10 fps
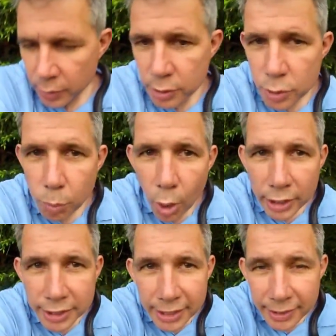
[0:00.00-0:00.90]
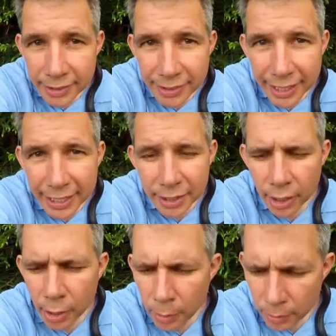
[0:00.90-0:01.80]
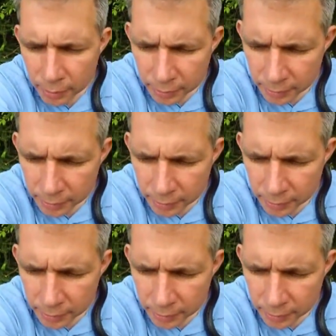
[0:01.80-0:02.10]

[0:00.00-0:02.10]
you just watch it, let it go.